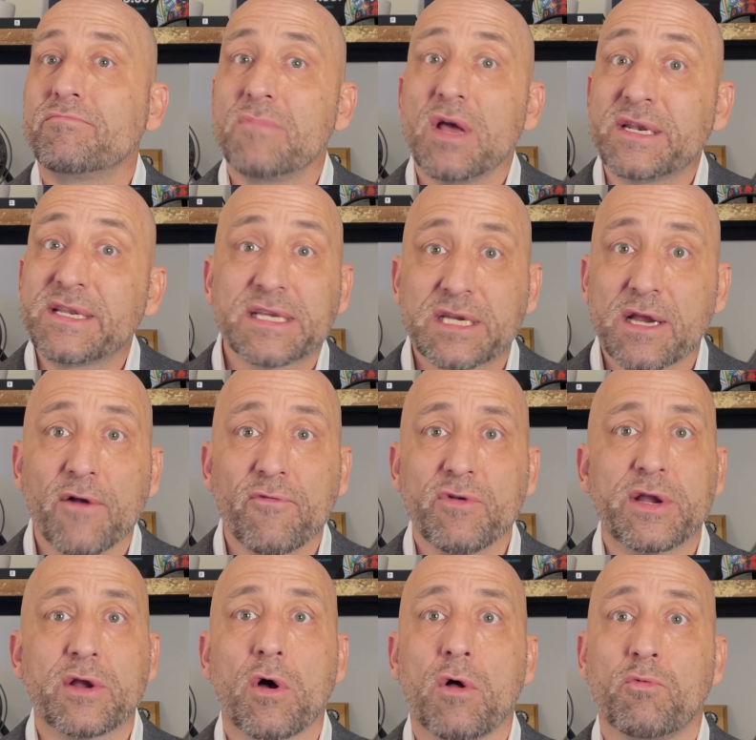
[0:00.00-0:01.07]
a discovery
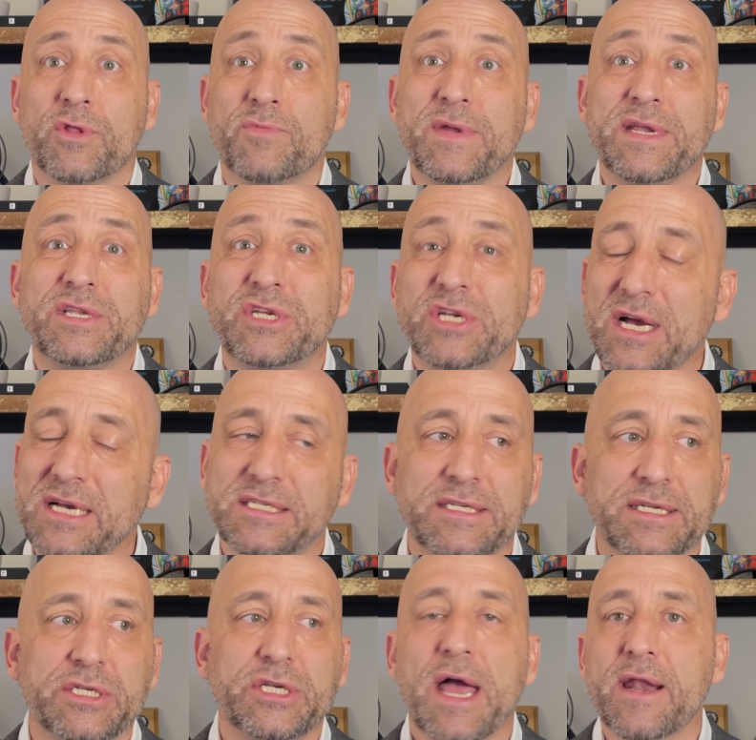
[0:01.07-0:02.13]
call with me just to
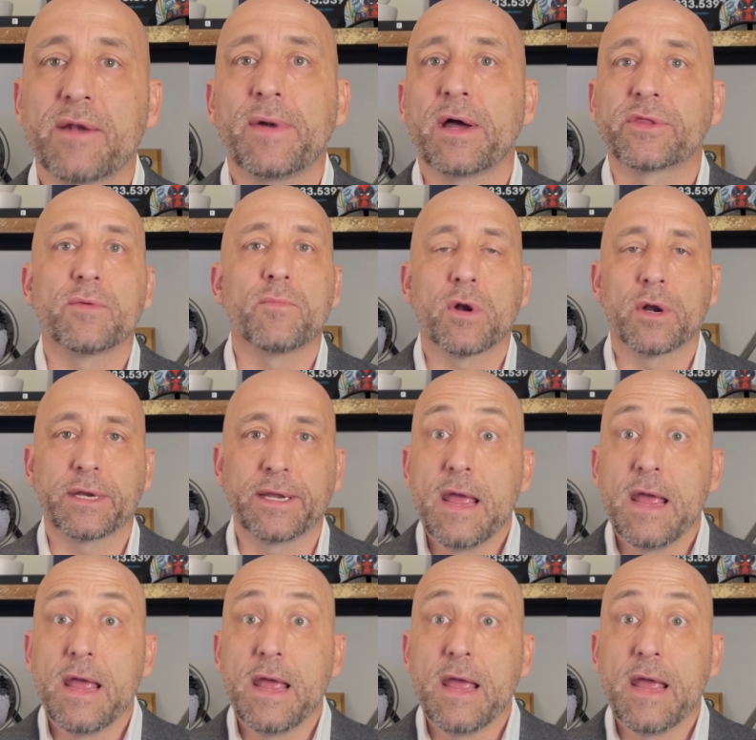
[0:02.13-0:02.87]
chat about the market.